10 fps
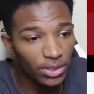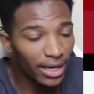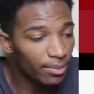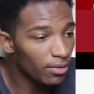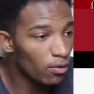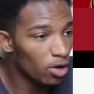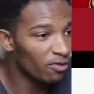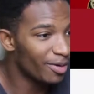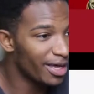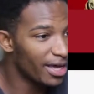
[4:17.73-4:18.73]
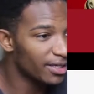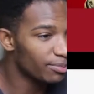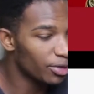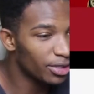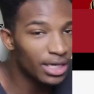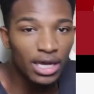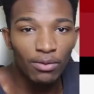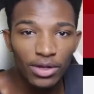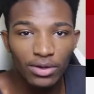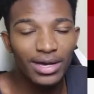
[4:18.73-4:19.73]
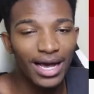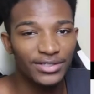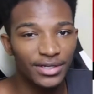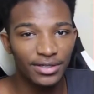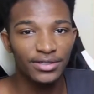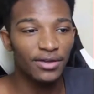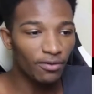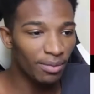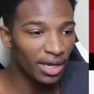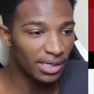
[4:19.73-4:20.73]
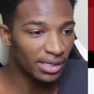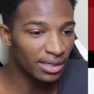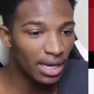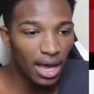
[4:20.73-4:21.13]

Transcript: I could be wrong off my ass. But what do you guys think of this information?